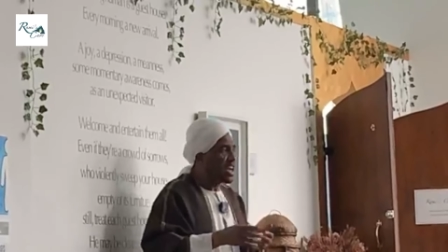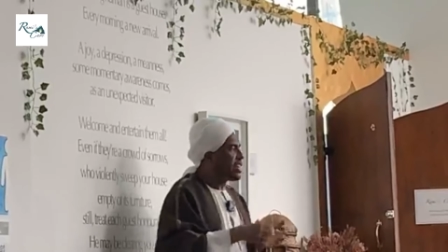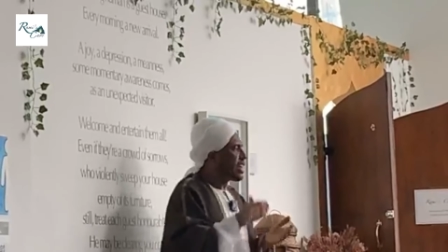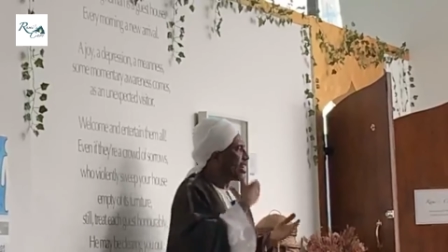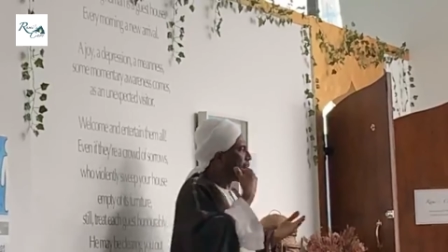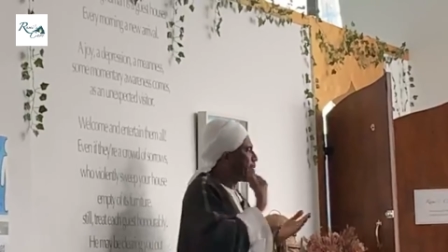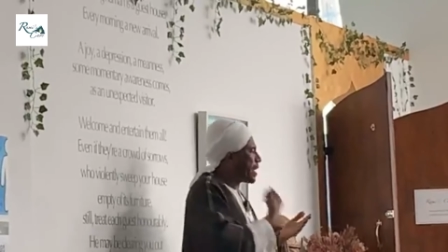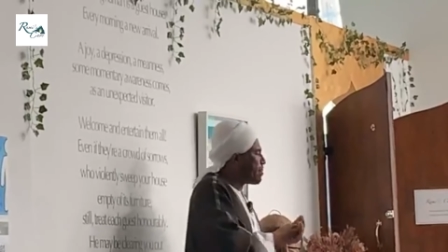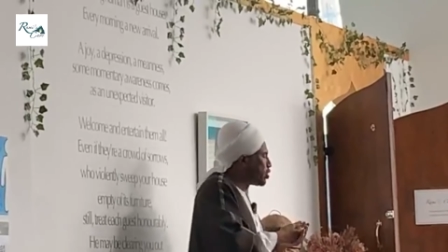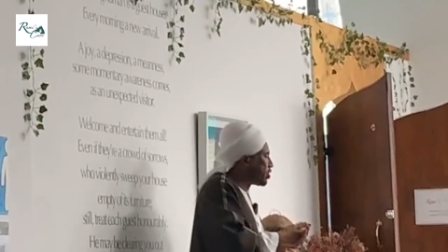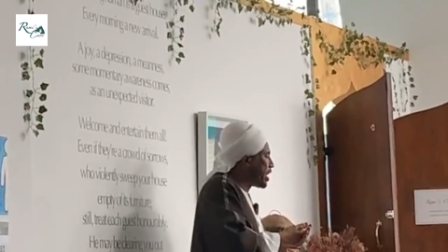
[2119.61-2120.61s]
and they can
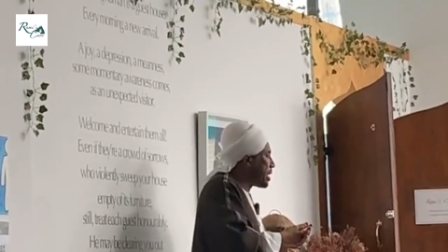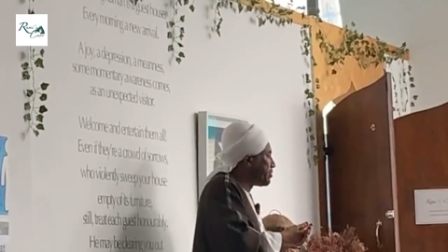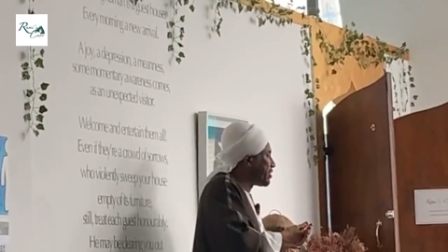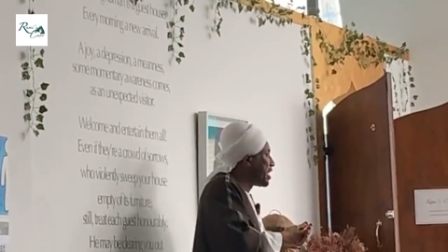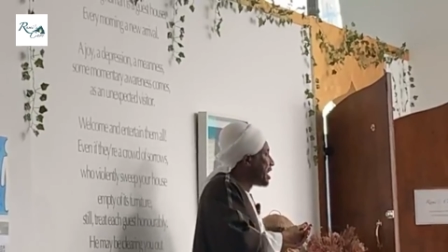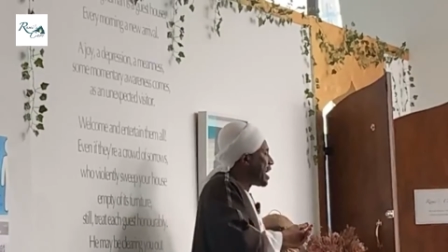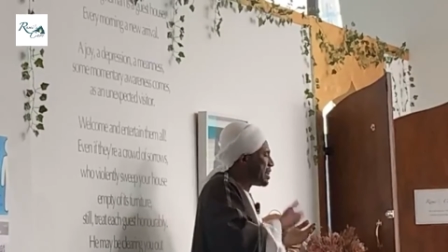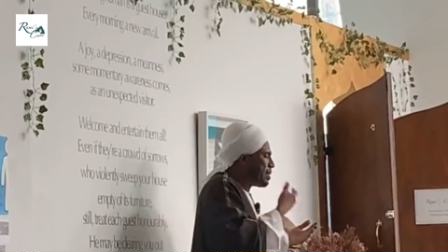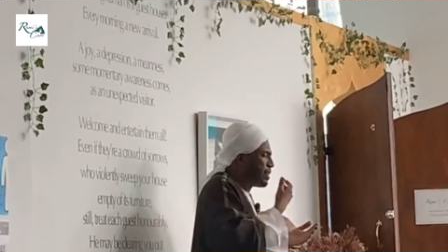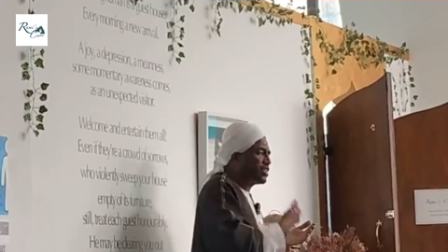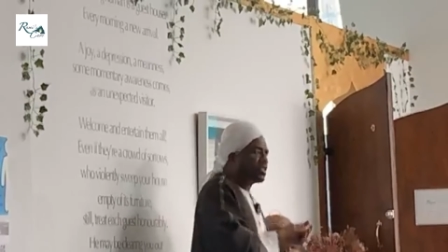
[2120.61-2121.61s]
become Muslims
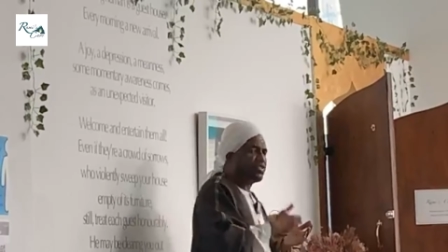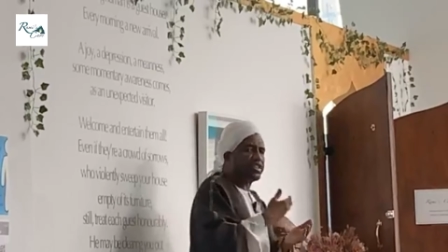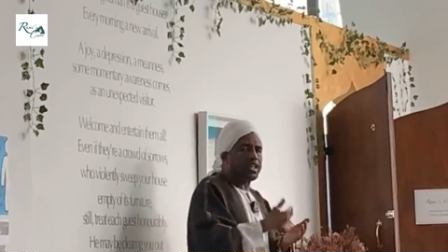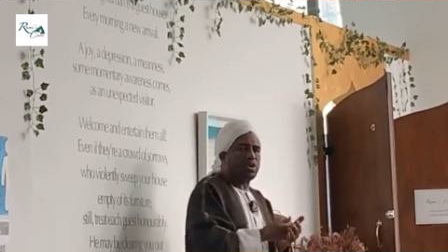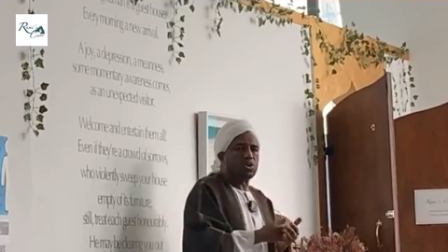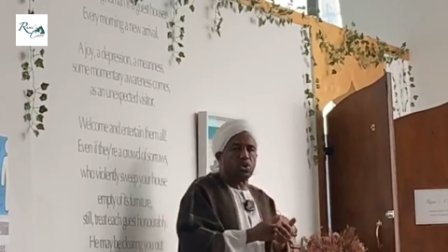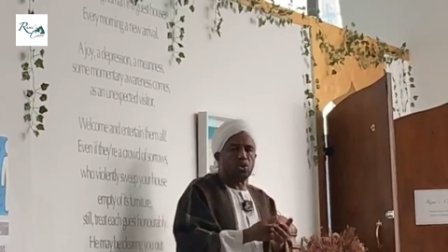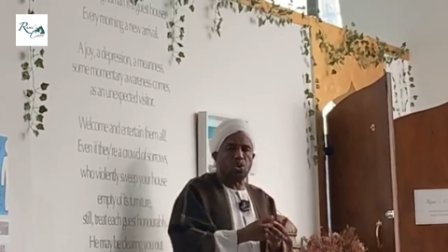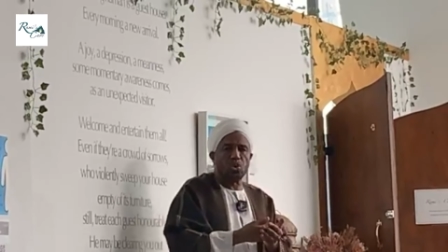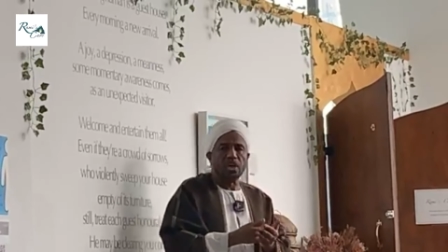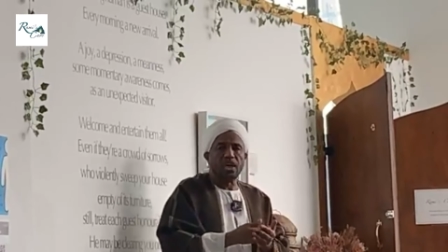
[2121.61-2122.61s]
and the best of thing that you could
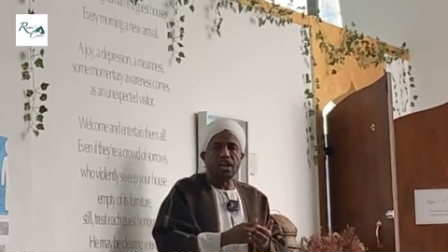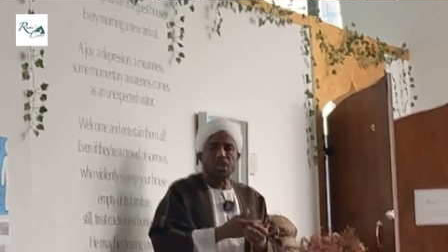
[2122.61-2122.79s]
do